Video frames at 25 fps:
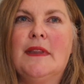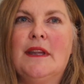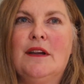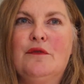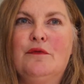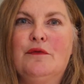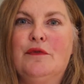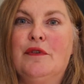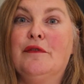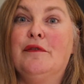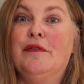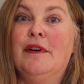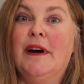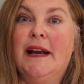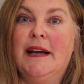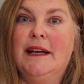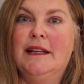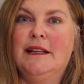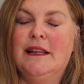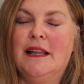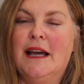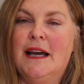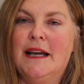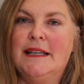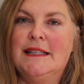
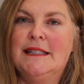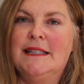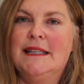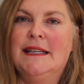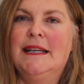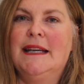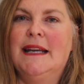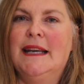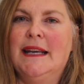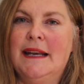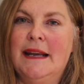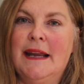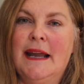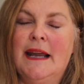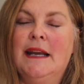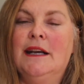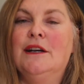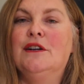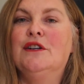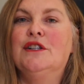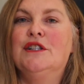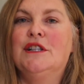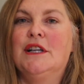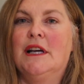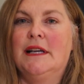revitalizing and
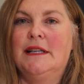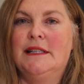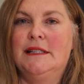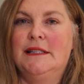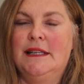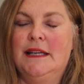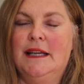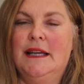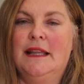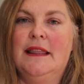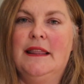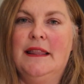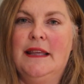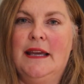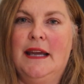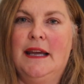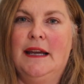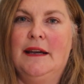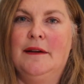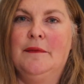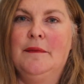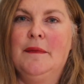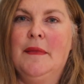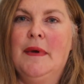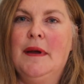energizing thing,